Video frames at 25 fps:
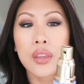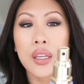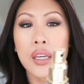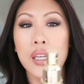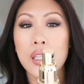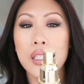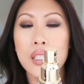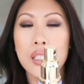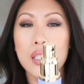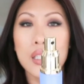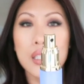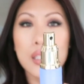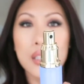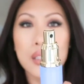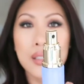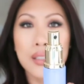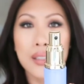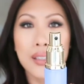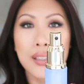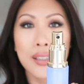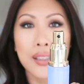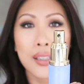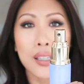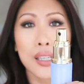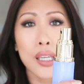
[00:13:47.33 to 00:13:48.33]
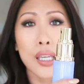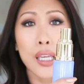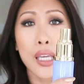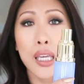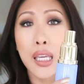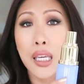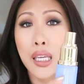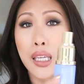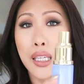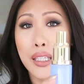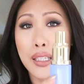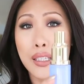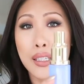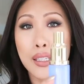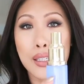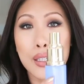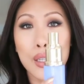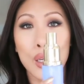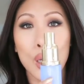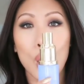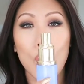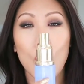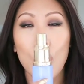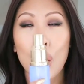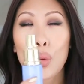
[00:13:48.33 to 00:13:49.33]
This is
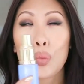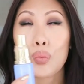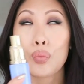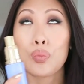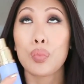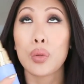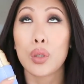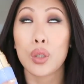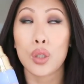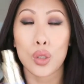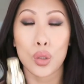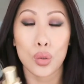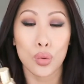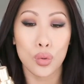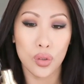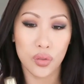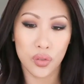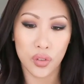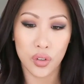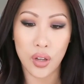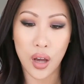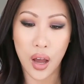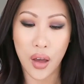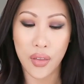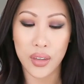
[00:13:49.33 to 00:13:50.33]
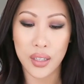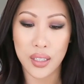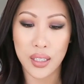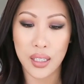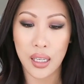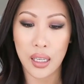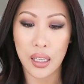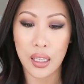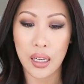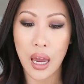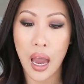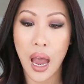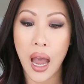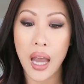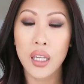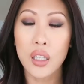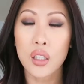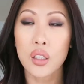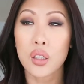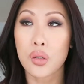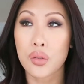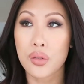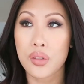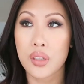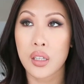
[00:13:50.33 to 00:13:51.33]
beautiful on the skin. I
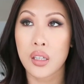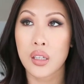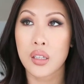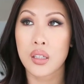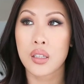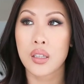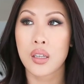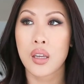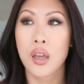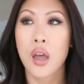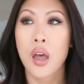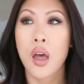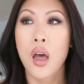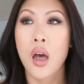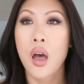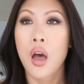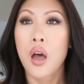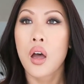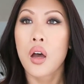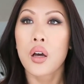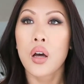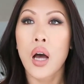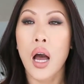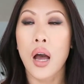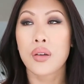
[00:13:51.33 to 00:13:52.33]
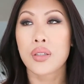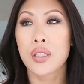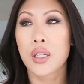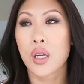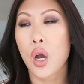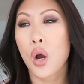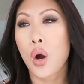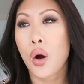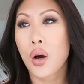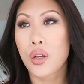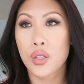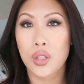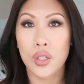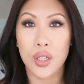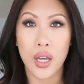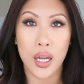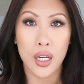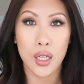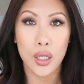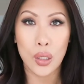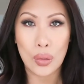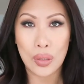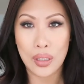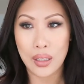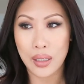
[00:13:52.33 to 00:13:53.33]
use this. I was like, oh, I'll just
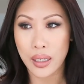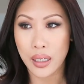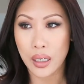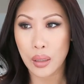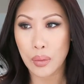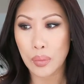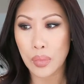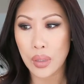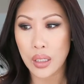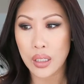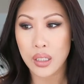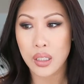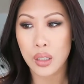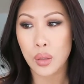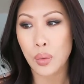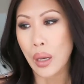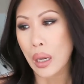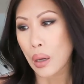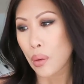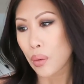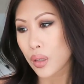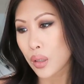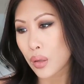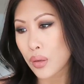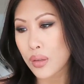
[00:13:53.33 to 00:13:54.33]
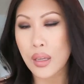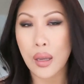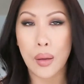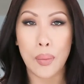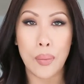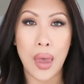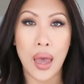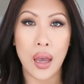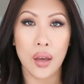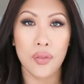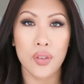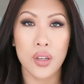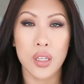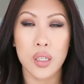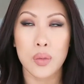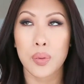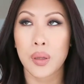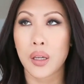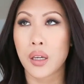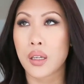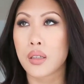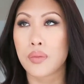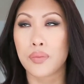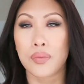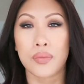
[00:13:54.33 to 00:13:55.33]
kind of use it like a mist the way I would use like MAC Fix
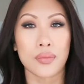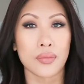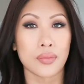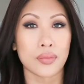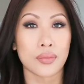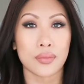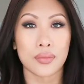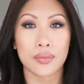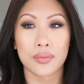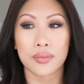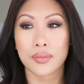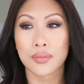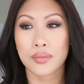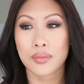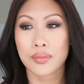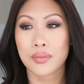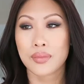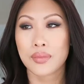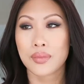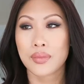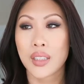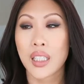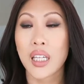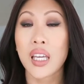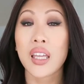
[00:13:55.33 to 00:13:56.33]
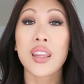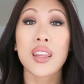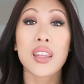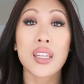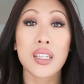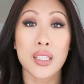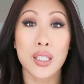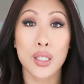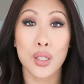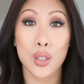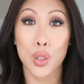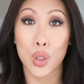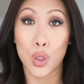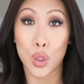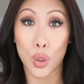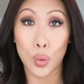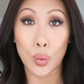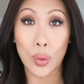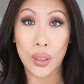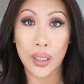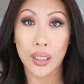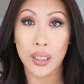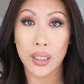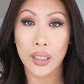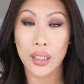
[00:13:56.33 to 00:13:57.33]
Plus. Mm -mm. This is
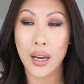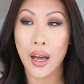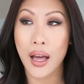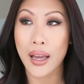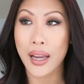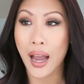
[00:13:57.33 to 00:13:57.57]
dewy.